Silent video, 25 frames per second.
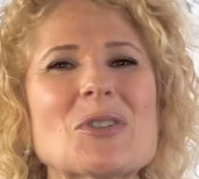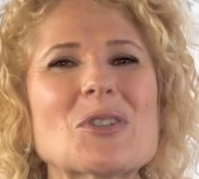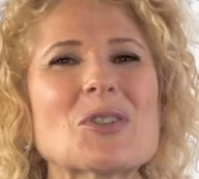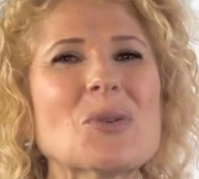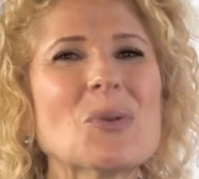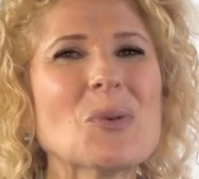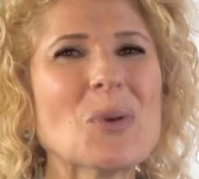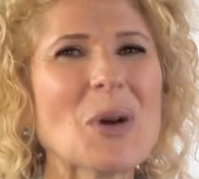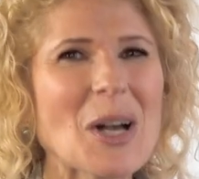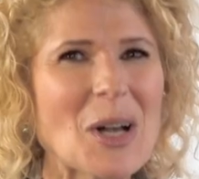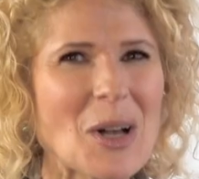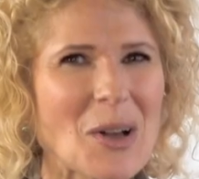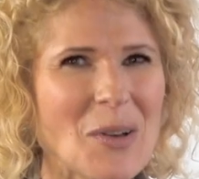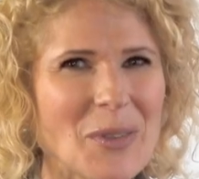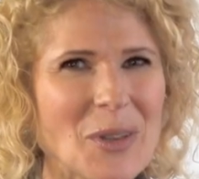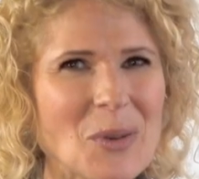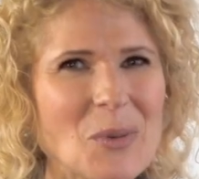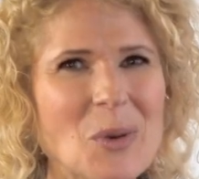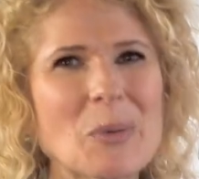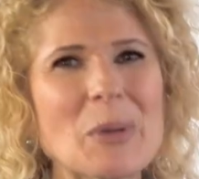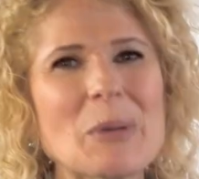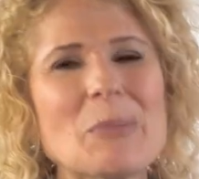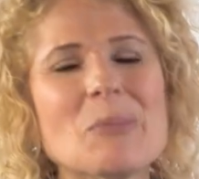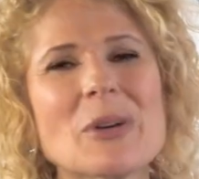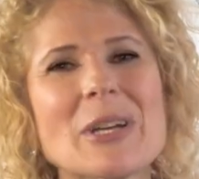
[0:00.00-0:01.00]
12 that
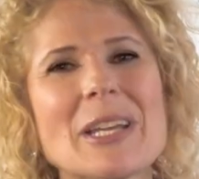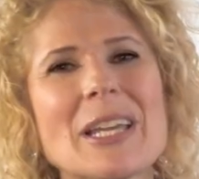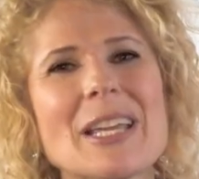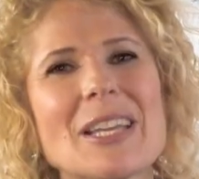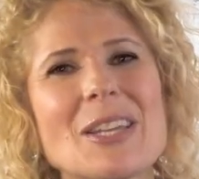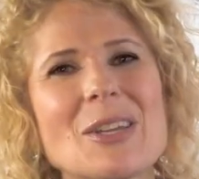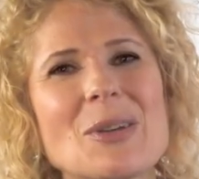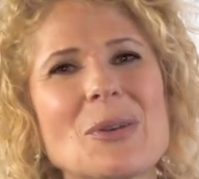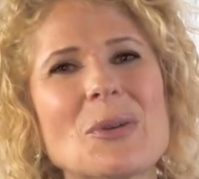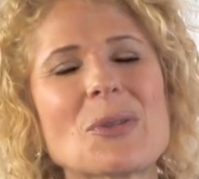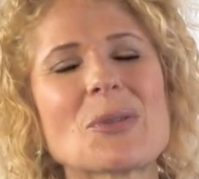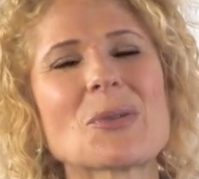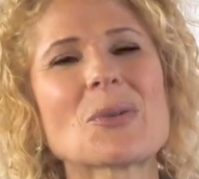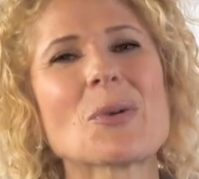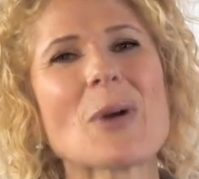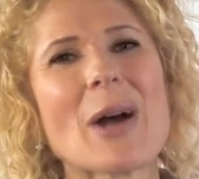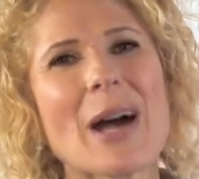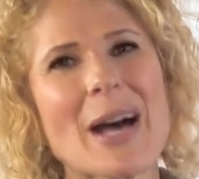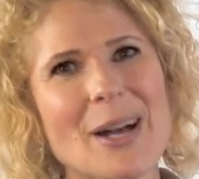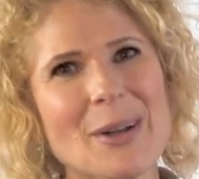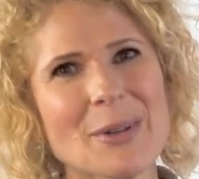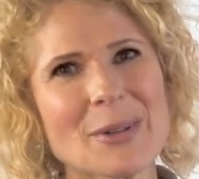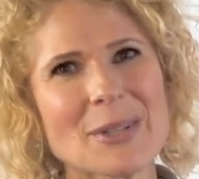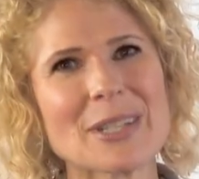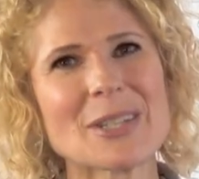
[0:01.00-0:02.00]
we'll be bringing you
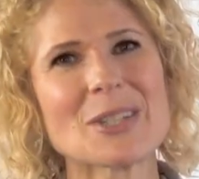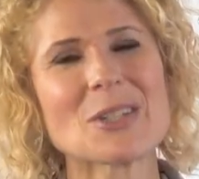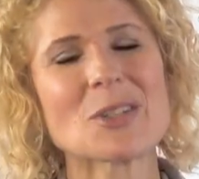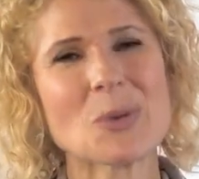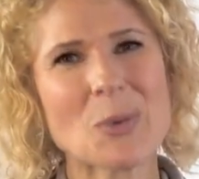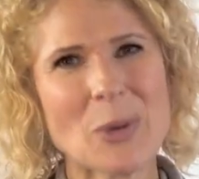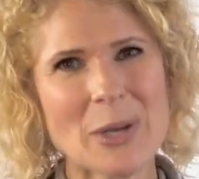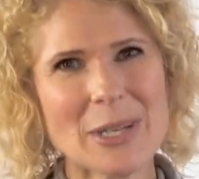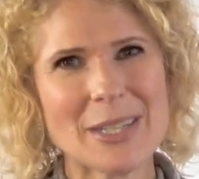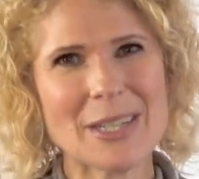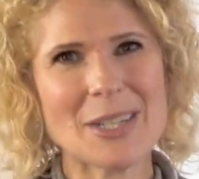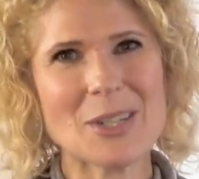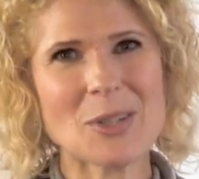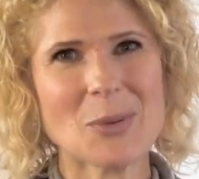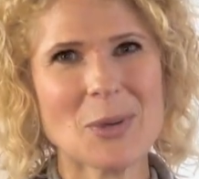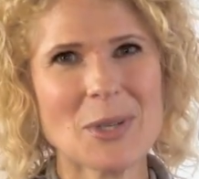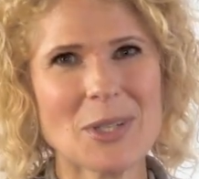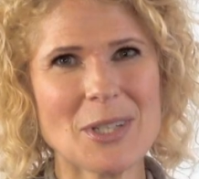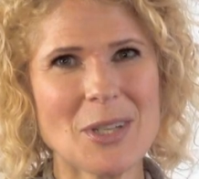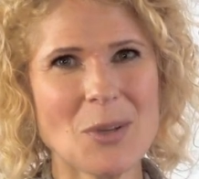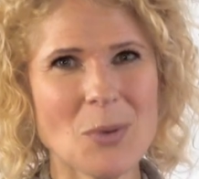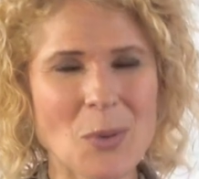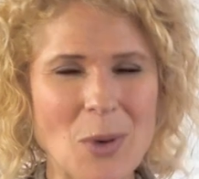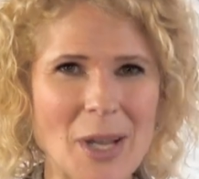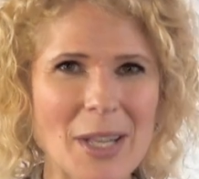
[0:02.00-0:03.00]
throughout
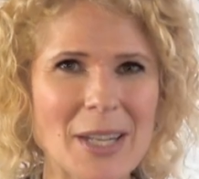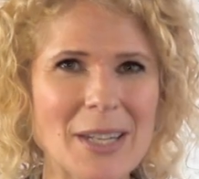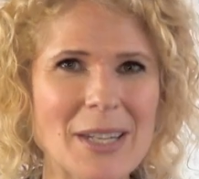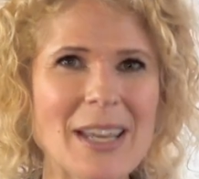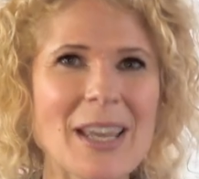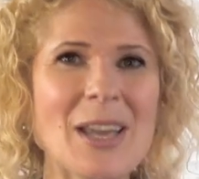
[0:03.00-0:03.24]
2021.